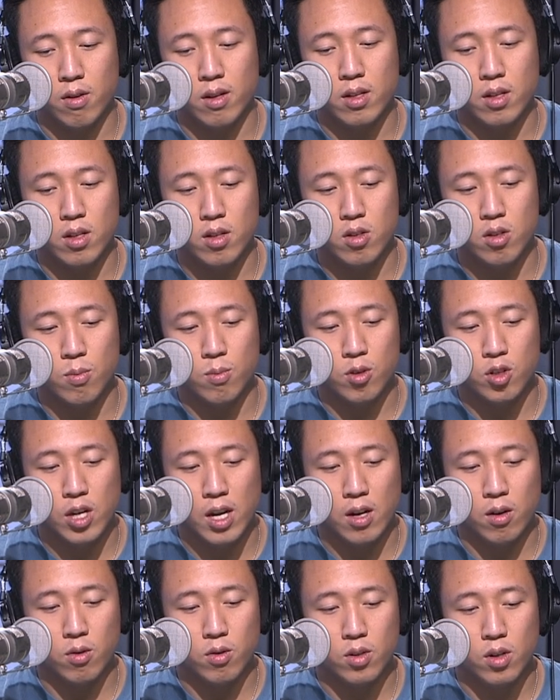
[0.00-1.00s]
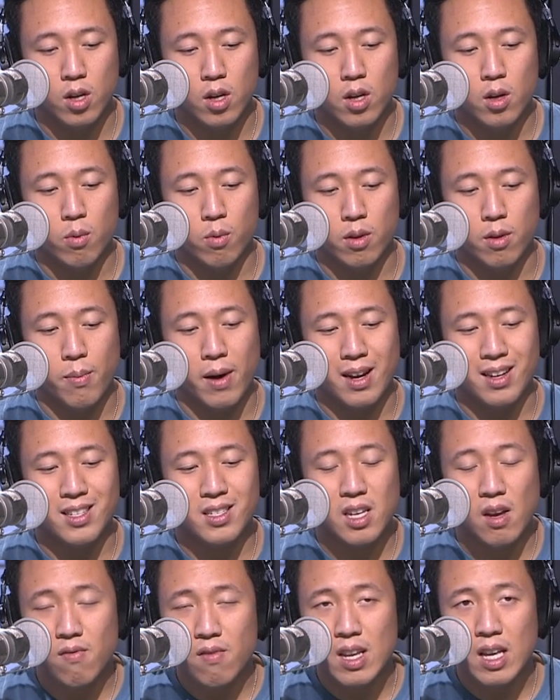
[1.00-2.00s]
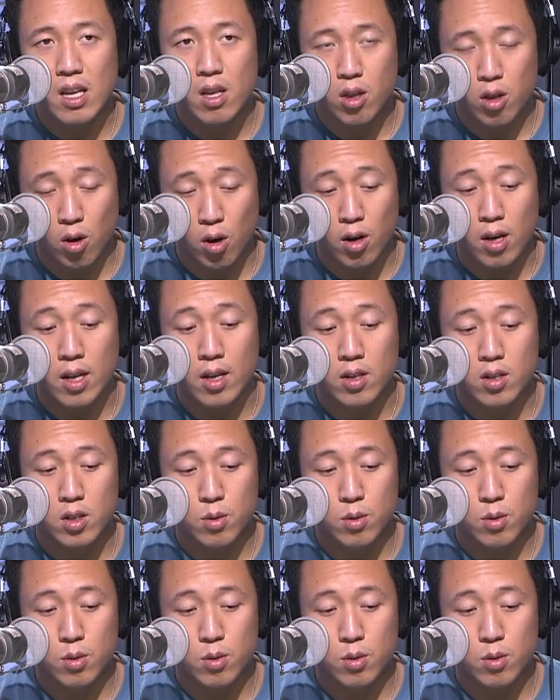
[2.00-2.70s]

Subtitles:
and direct-to-consumer channels with about a 70-30